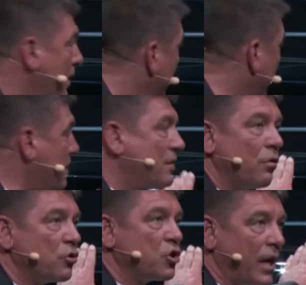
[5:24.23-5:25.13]
there's
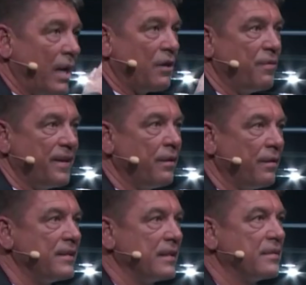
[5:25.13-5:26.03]
no shark fin
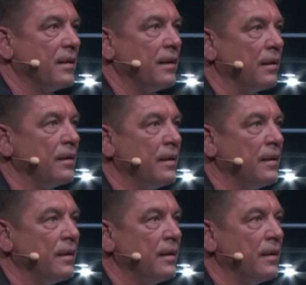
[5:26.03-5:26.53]
on this car.